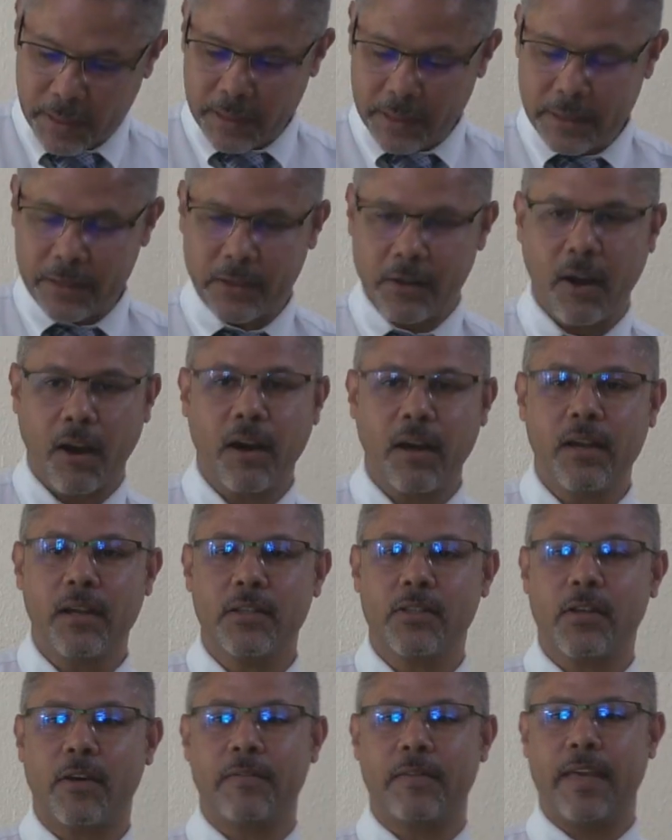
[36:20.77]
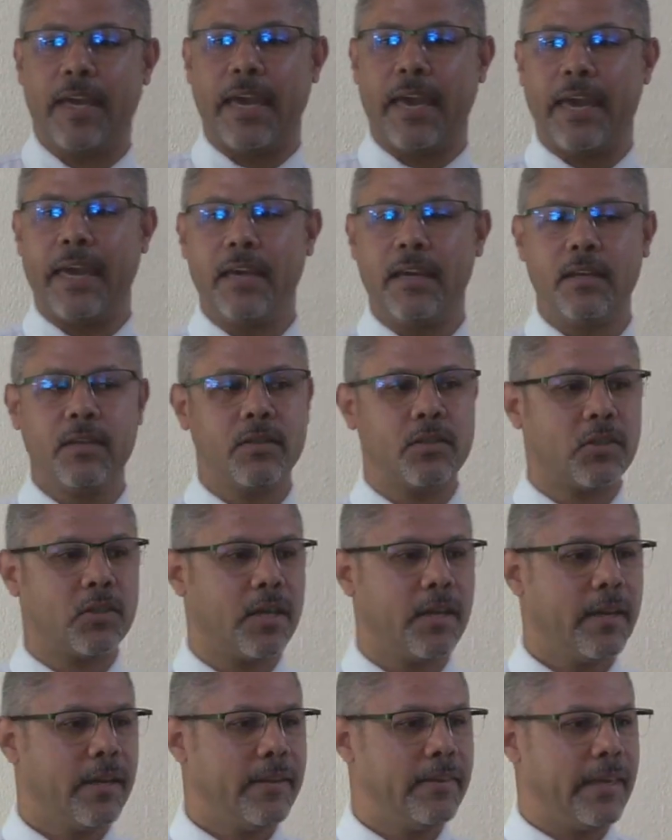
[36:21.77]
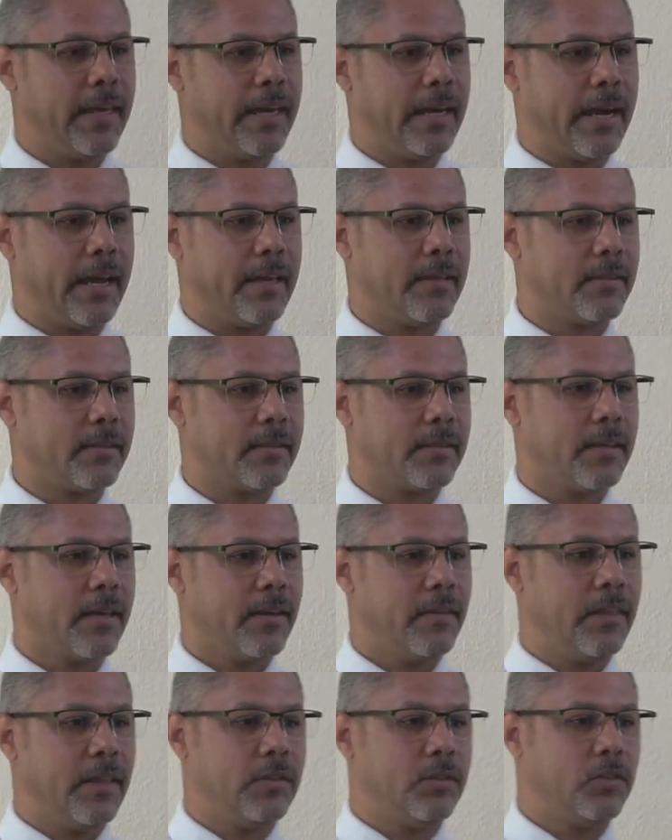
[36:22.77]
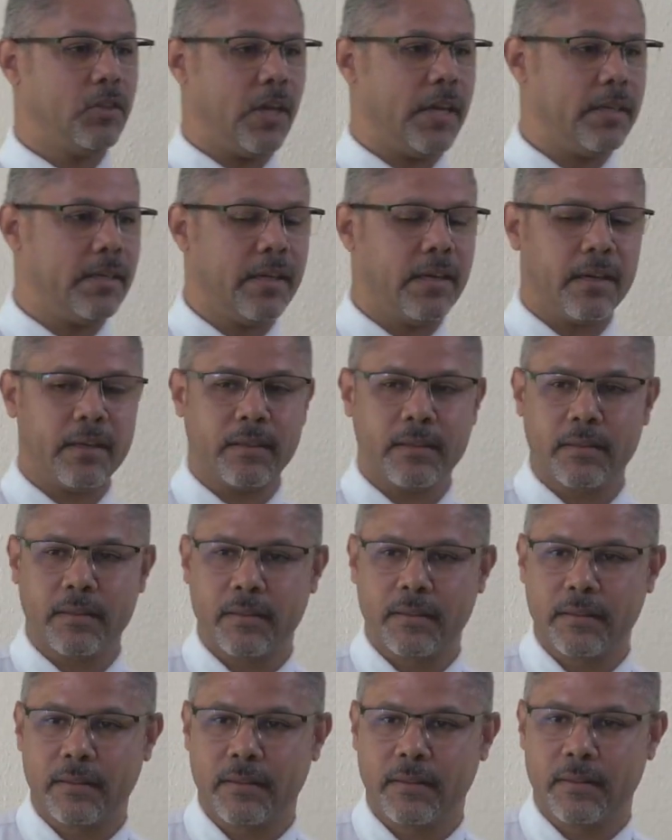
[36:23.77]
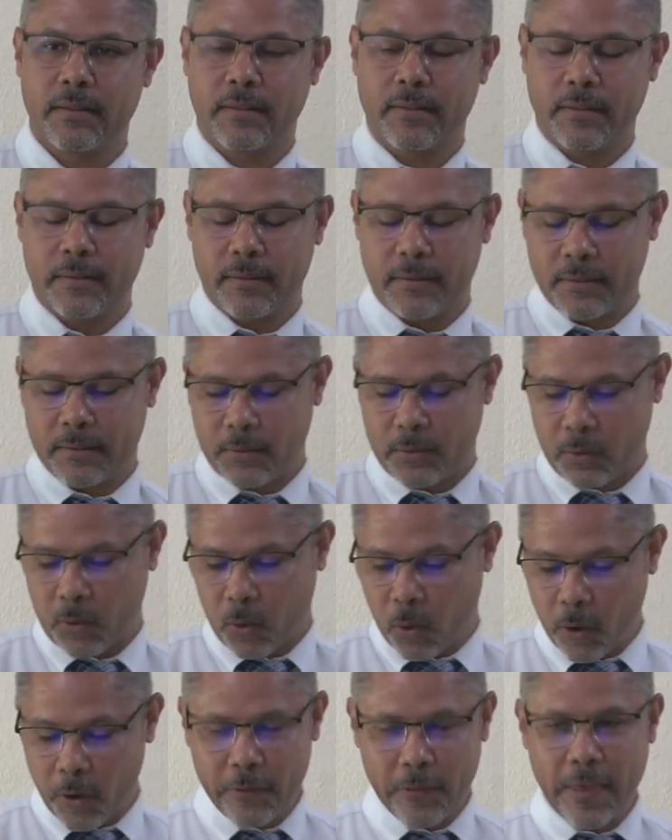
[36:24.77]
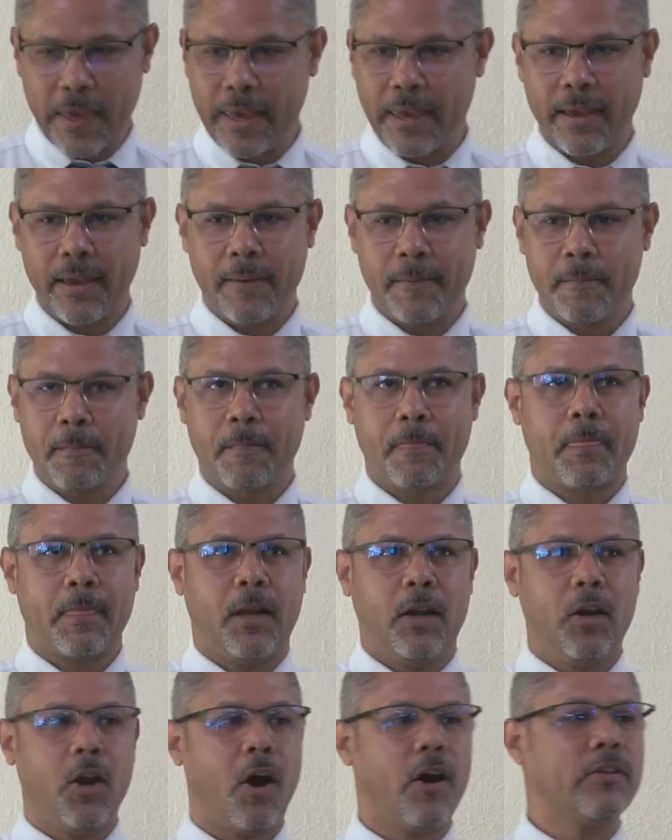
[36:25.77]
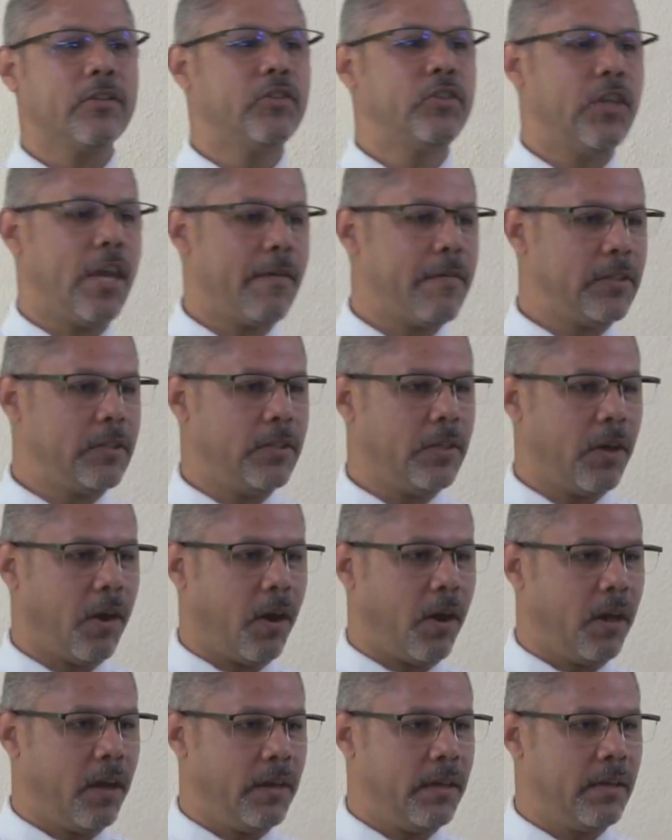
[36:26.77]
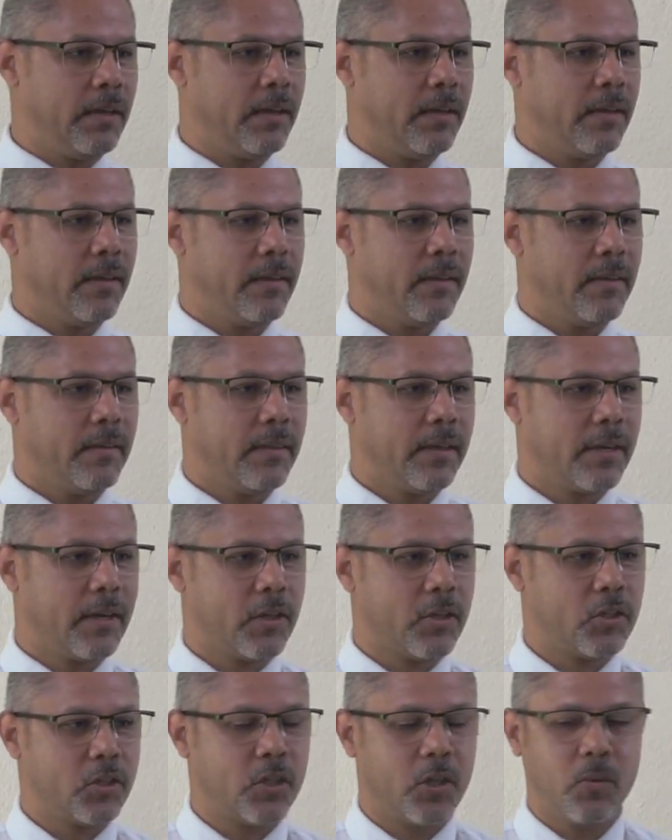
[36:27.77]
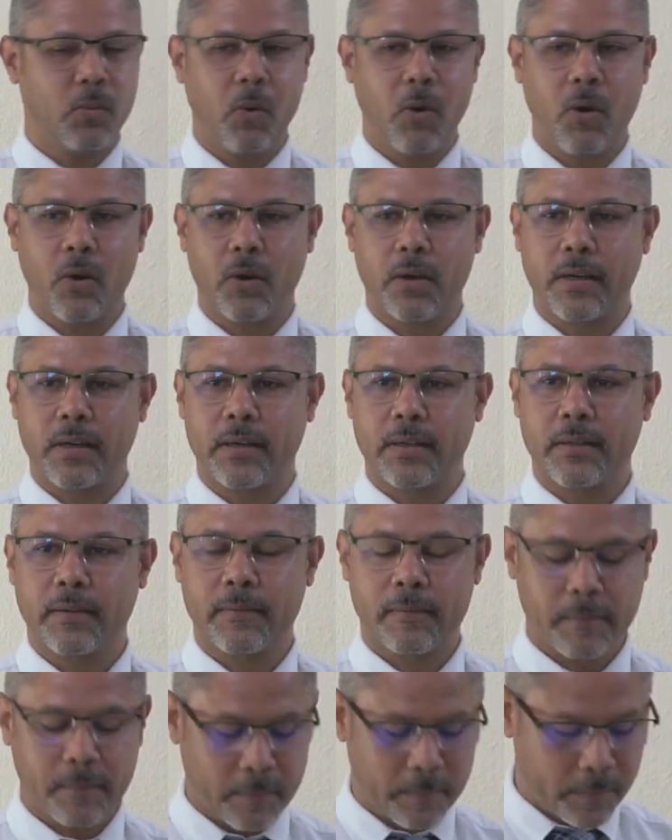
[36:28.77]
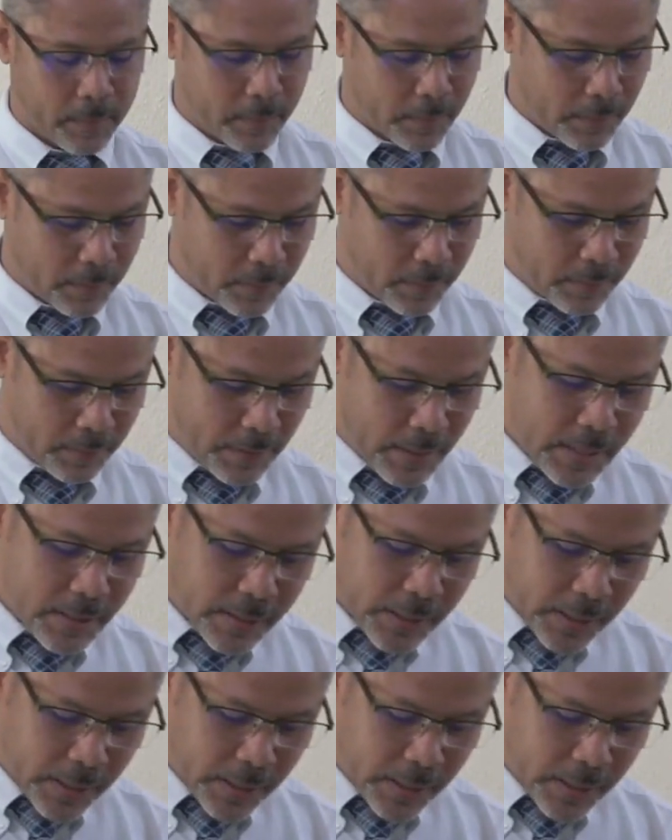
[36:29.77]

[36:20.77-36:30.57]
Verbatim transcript: regardless of their age, their race, their gender, or their longevity on the Christian walk. This